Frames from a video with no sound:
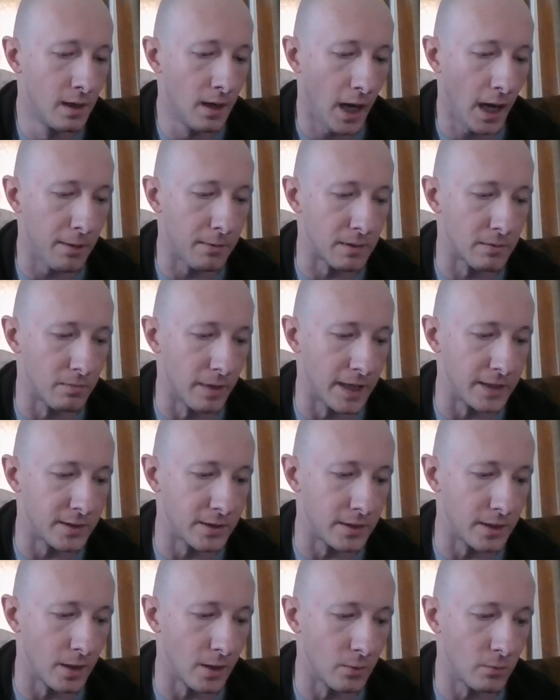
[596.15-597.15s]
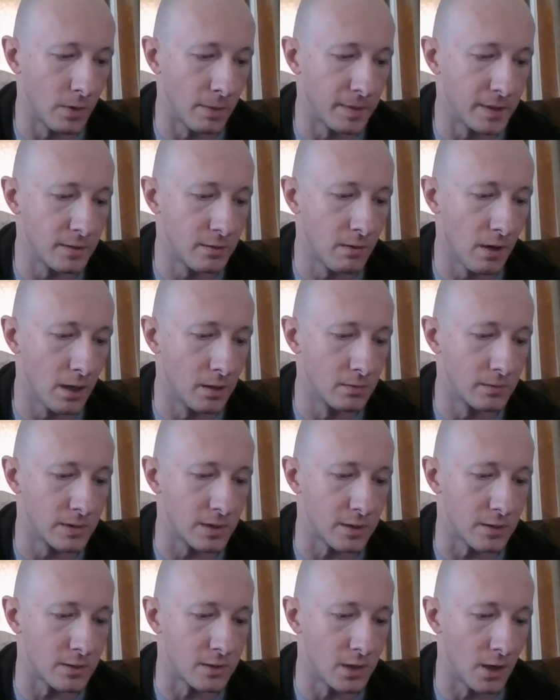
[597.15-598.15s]
I would wager the old woman who owns
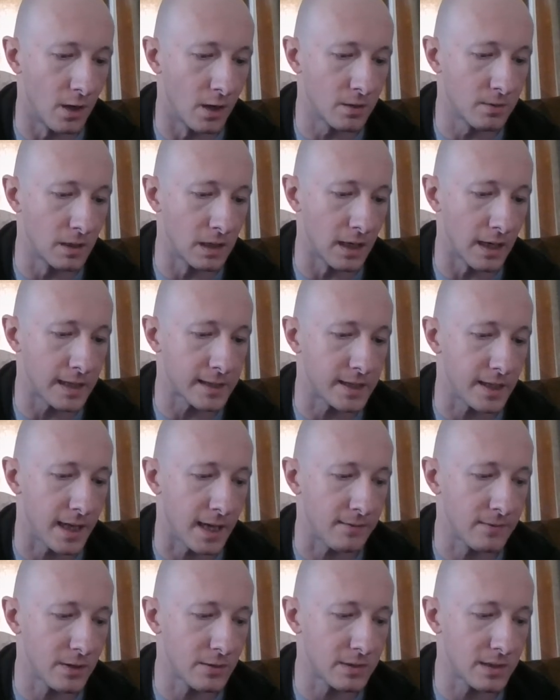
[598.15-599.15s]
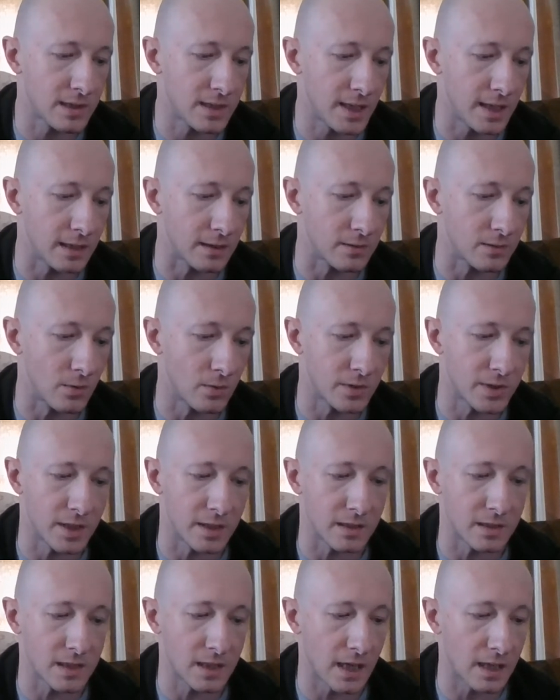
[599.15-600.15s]
the dog would like to have those things, or she
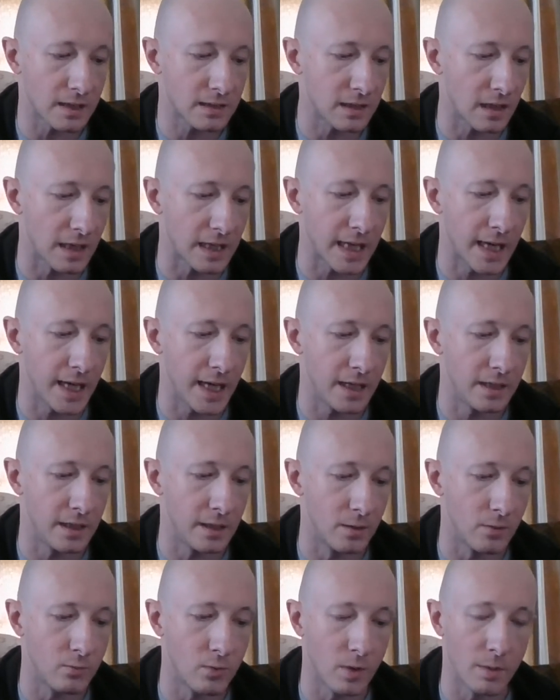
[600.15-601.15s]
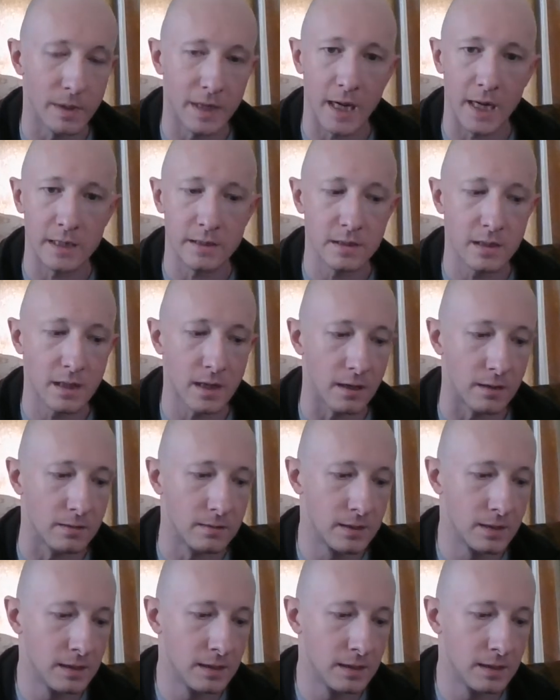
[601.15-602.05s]
is not like any old woman I know.